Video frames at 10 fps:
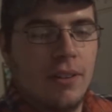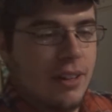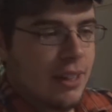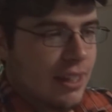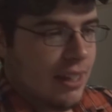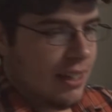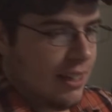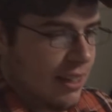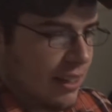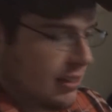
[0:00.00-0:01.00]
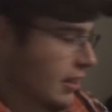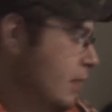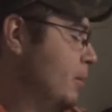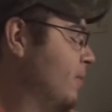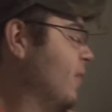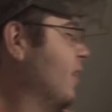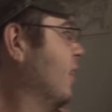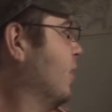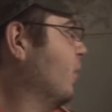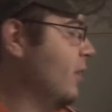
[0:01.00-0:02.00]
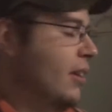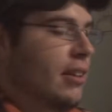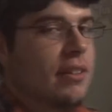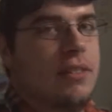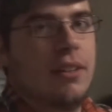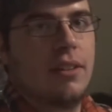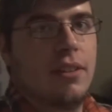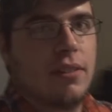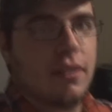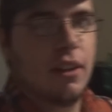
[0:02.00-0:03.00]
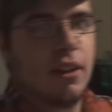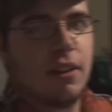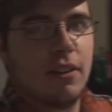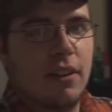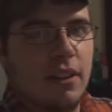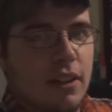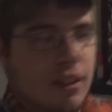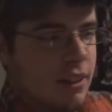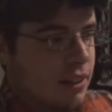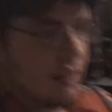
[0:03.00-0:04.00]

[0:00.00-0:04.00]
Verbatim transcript: Ooh, it'll be so good! It's gonna be fun, according to these two. It will be life-changing.